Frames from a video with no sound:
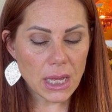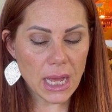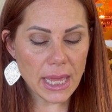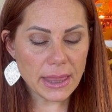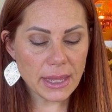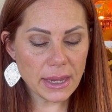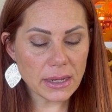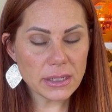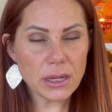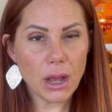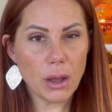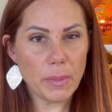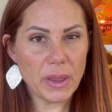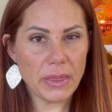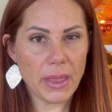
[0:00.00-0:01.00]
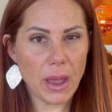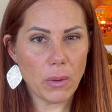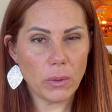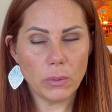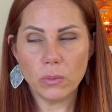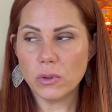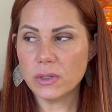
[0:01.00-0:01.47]
I think a tub in that
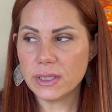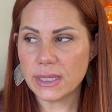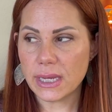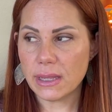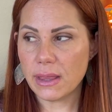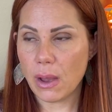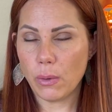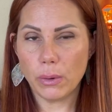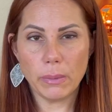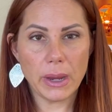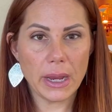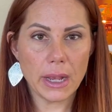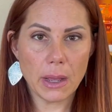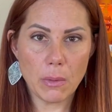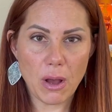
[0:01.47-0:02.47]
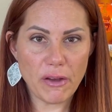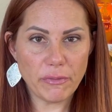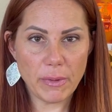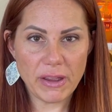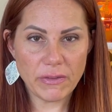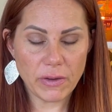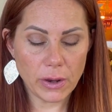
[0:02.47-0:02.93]
one. We'll see. That one might come off
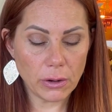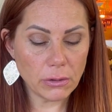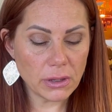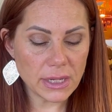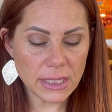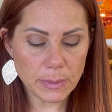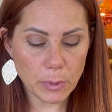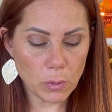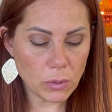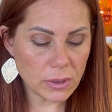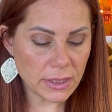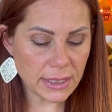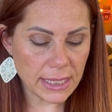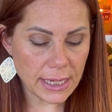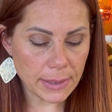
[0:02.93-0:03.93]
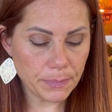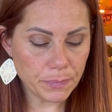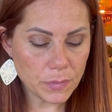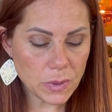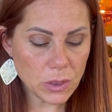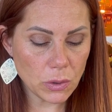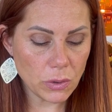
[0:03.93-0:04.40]
my final list, but we'll see.
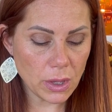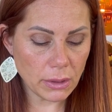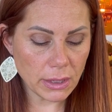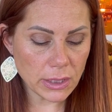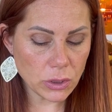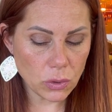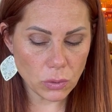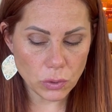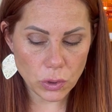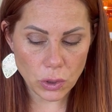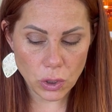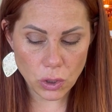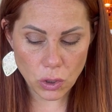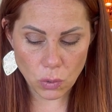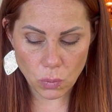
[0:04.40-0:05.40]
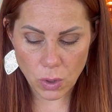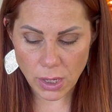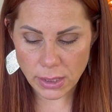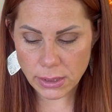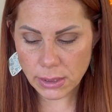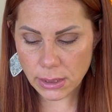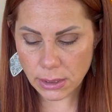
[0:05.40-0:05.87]
So then let's go to the new
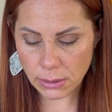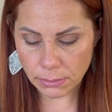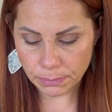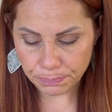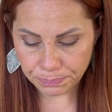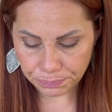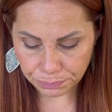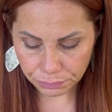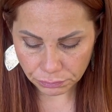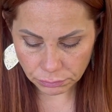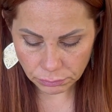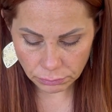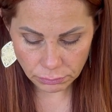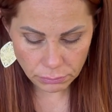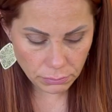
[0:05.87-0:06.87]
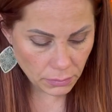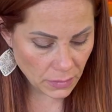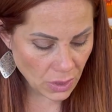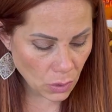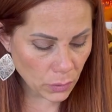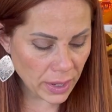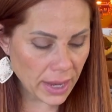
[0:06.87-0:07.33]
ones.
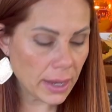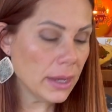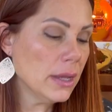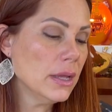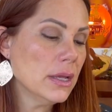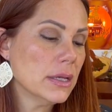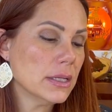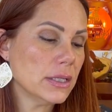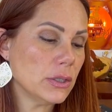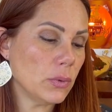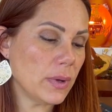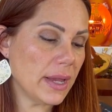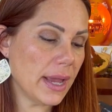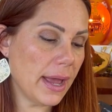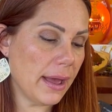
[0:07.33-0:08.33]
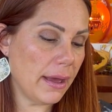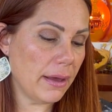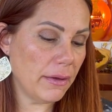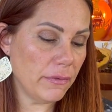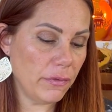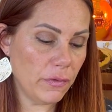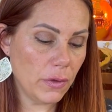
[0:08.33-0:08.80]
Okay, so we
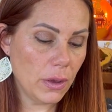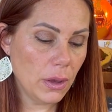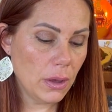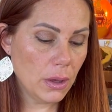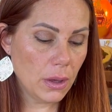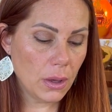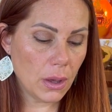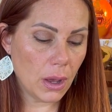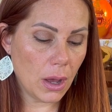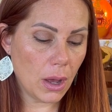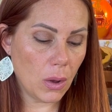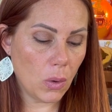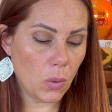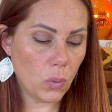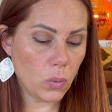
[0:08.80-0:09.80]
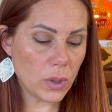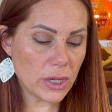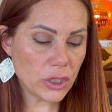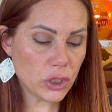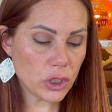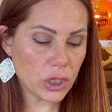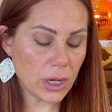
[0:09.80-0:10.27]
have uh,
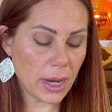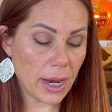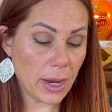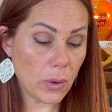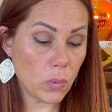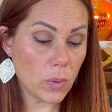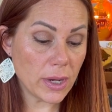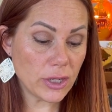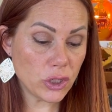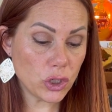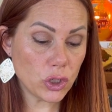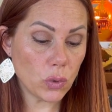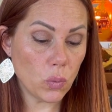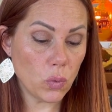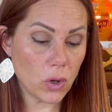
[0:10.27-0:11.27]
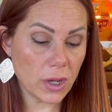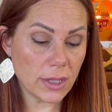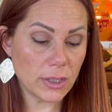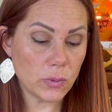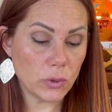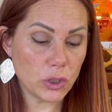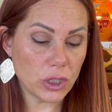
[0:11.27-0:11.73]
Wish a Witch
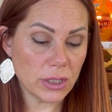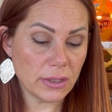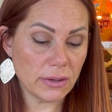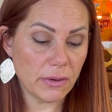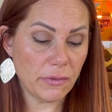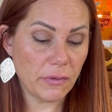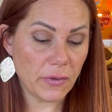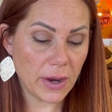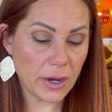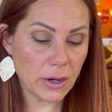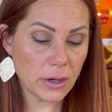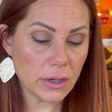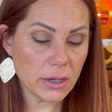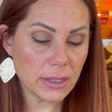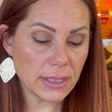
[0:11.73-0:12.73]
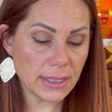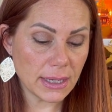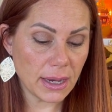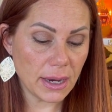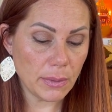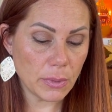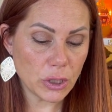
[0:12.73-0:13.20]
Woods, which is
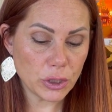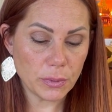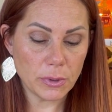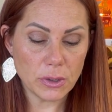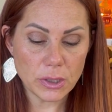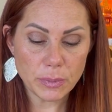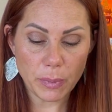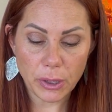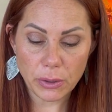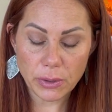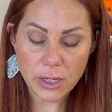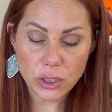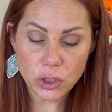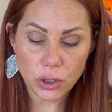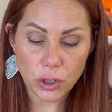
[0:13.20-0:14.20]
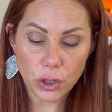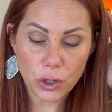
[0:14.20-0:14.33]
fireside marshmallows, buttery sugar